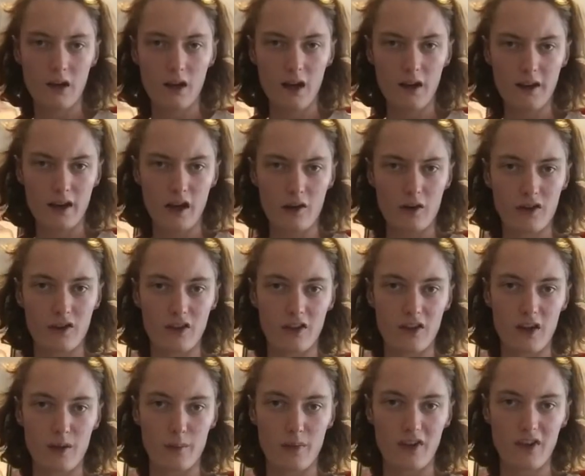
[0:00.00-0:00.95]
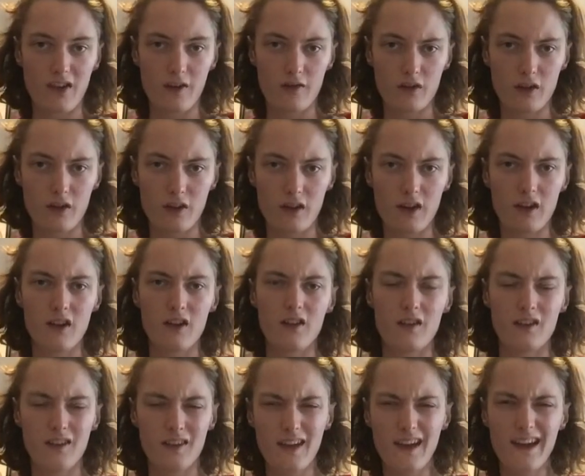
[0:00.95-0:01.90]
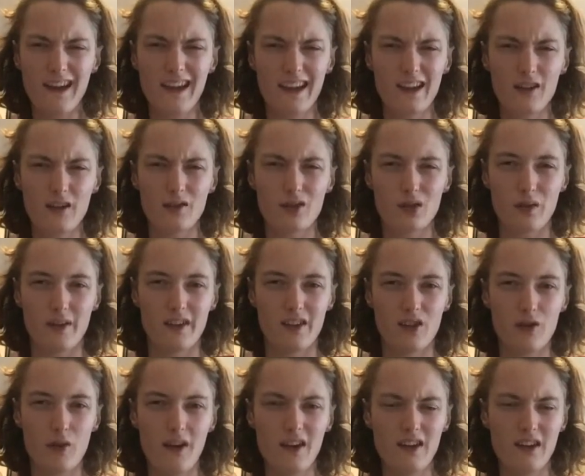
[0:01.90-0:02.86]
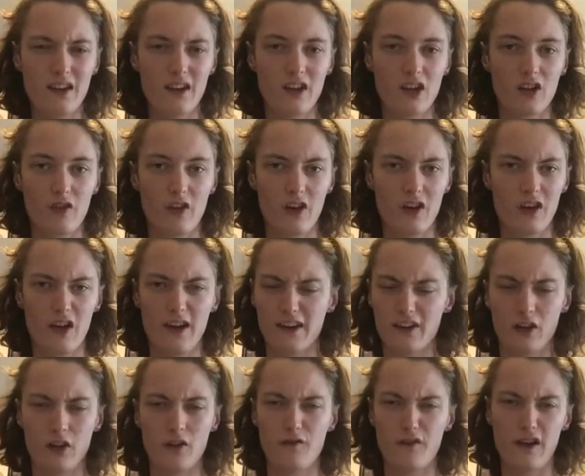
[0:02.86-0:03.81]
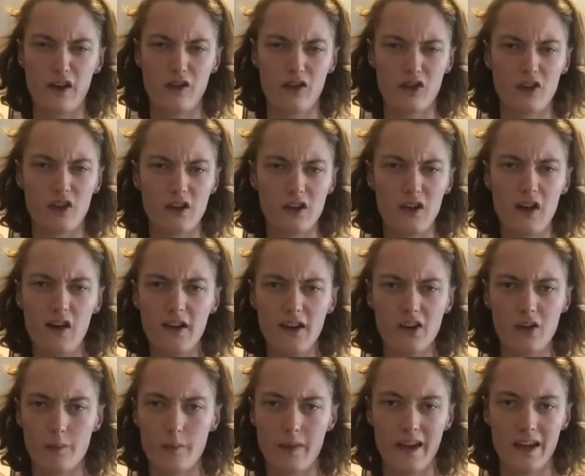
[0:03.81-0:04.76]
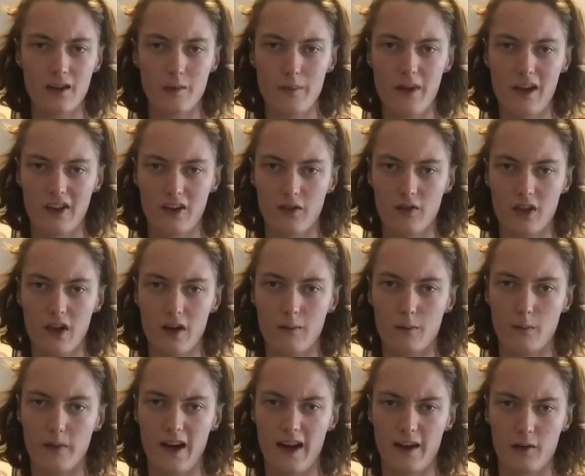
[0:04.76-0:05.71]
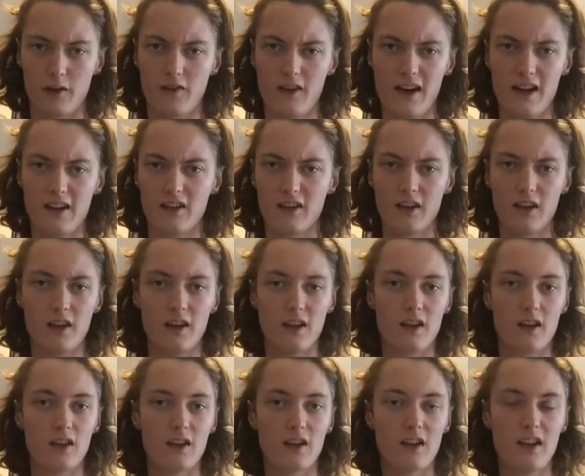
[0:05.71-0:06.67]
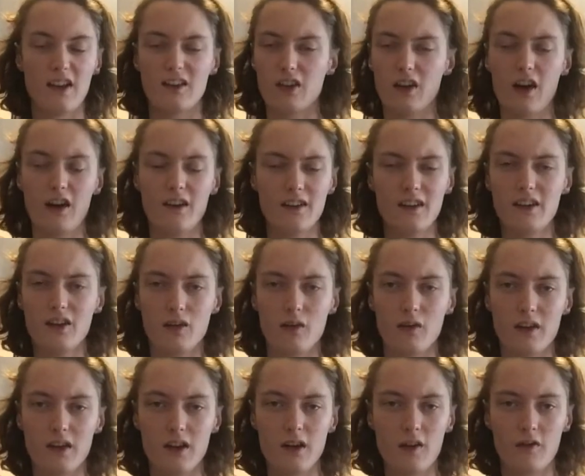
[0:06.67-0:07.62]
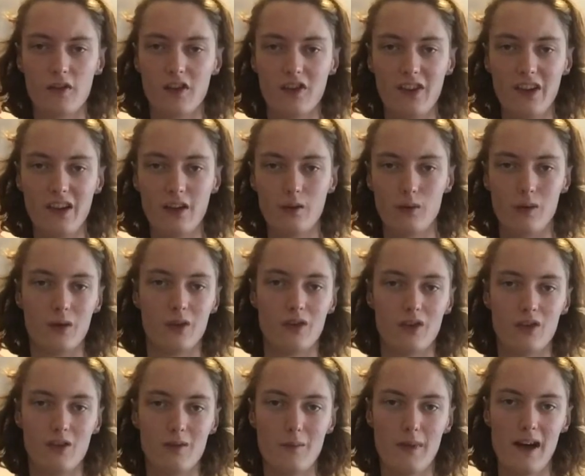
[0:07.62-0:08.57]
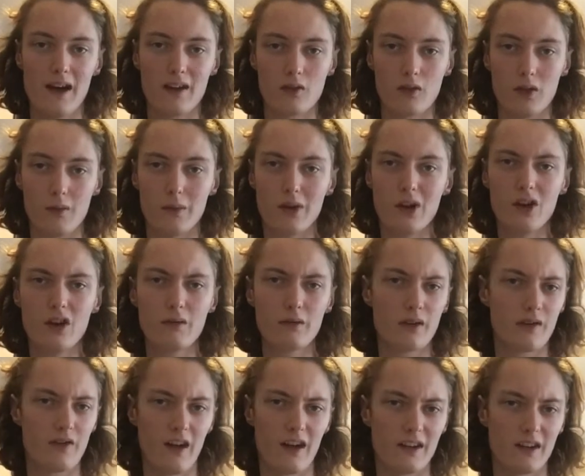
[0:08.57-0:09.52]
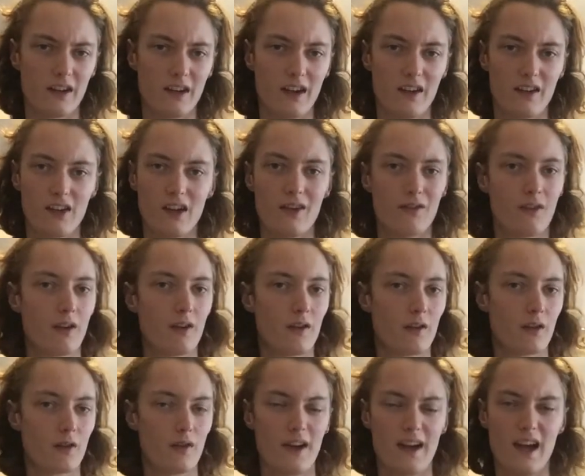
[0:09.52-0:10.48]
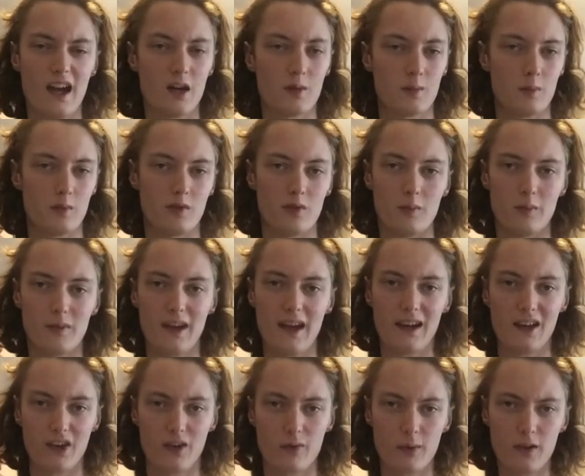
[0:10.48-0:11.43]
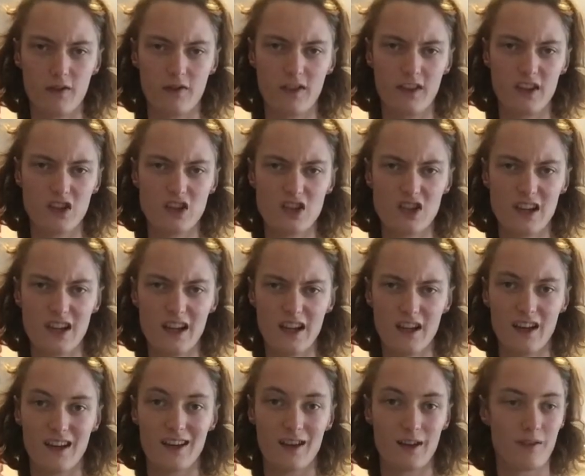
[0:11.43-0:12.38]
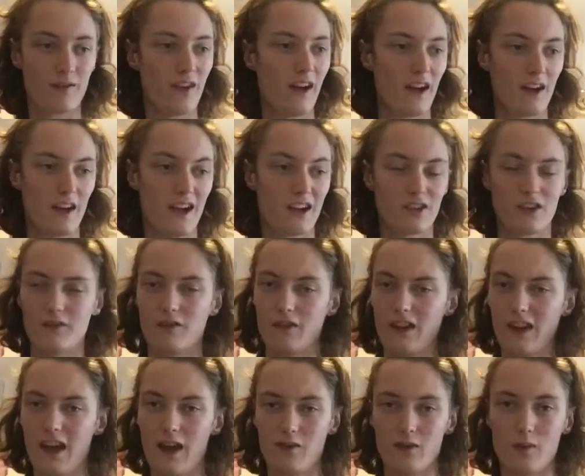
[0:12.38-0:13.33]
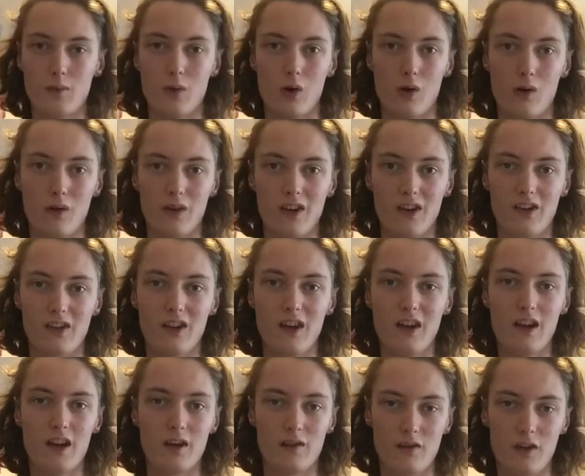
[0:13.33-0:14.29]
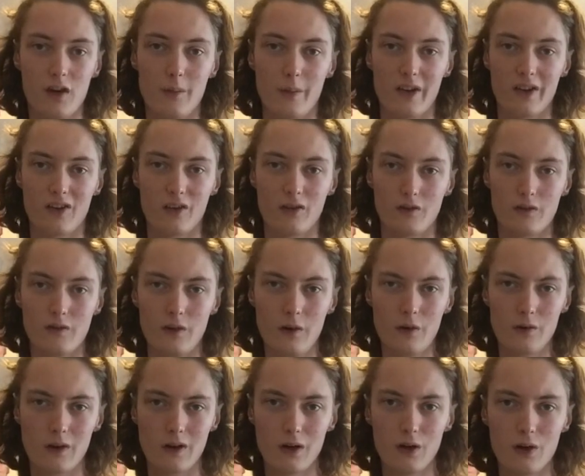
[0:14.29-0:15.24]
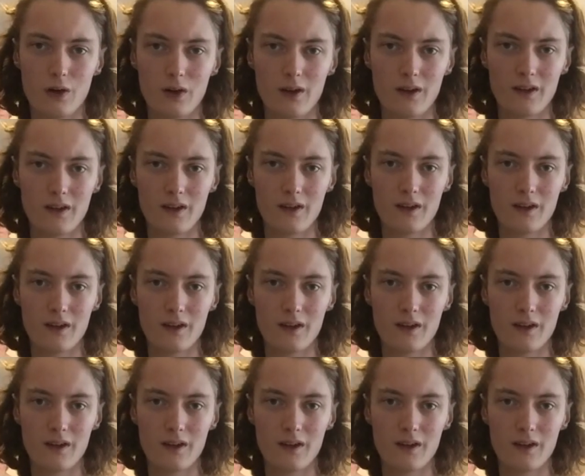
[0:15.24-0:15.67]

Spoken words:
And now on to number 7. The tail end of 2020 has felt like 2009's made a massive comeback. We've had Kid Cudi doing another sequel to Man on the Moon. We've had yet another great album from Taylor Swift this year. In fact, I actually think Evermore is far better than Folklore.